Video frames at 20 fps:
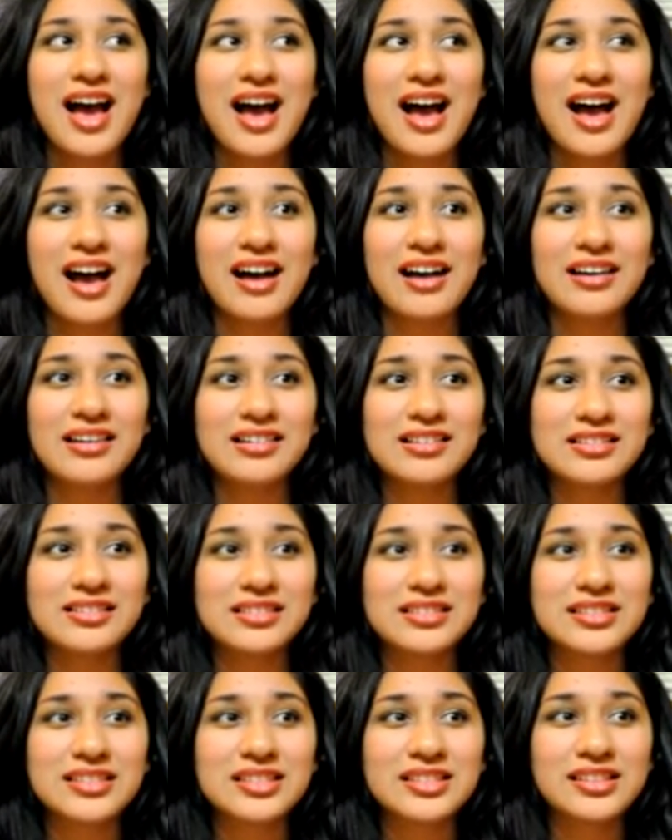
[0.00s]

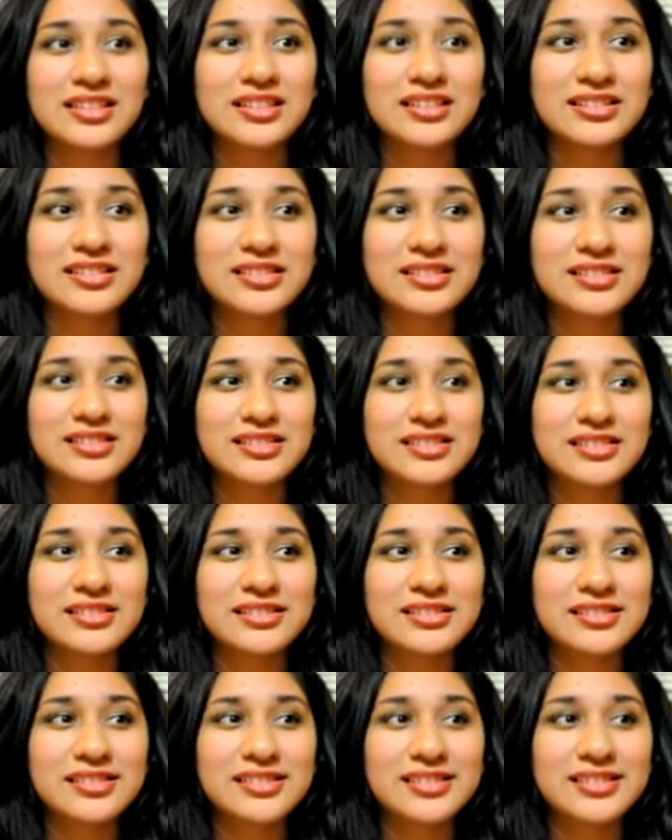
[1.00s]
I'll
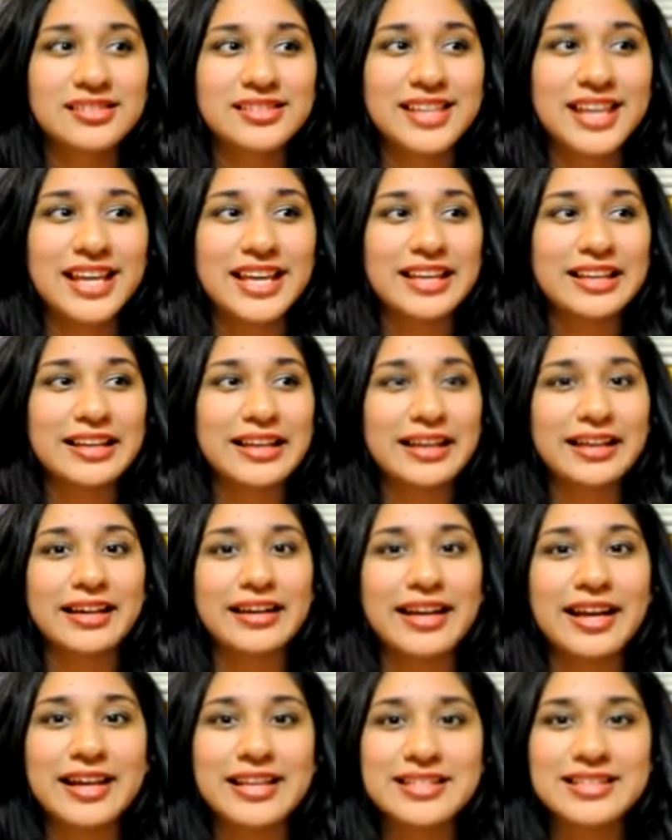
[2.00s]
take like a
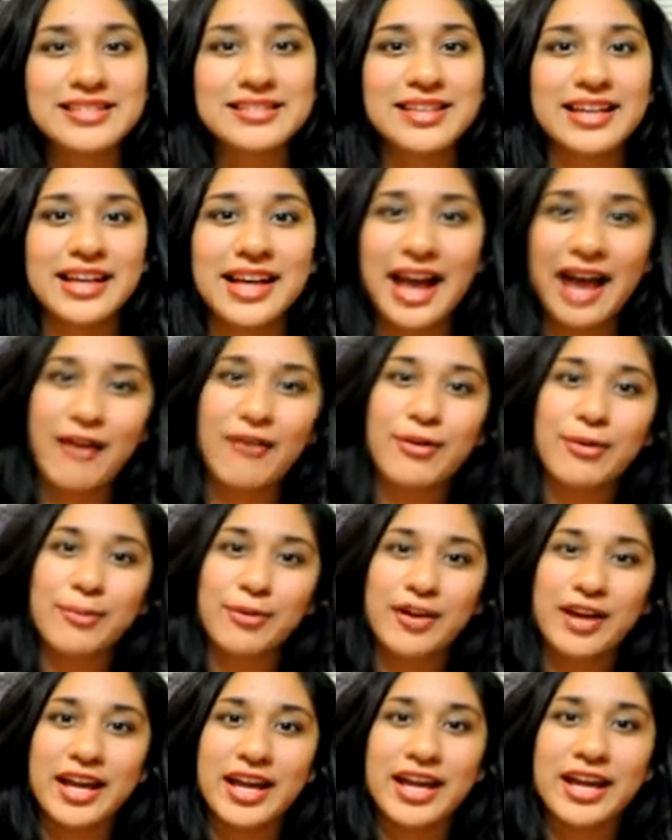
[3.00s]
nice like hour
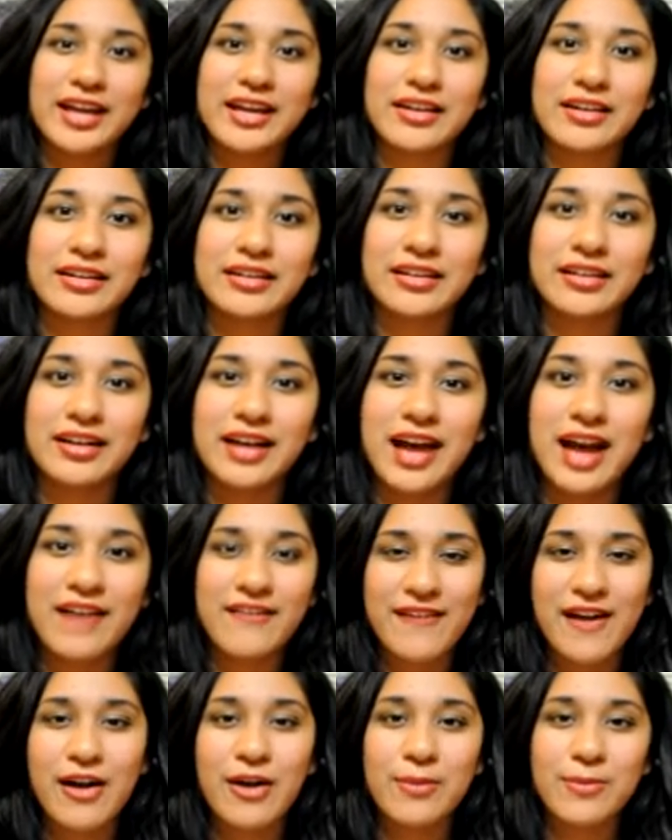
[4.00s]
break or
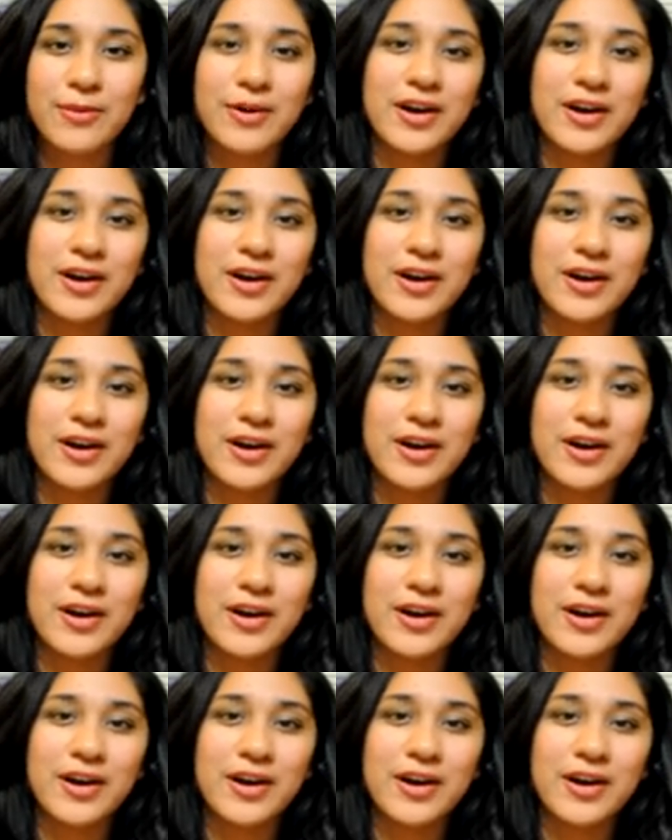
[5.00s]
half hour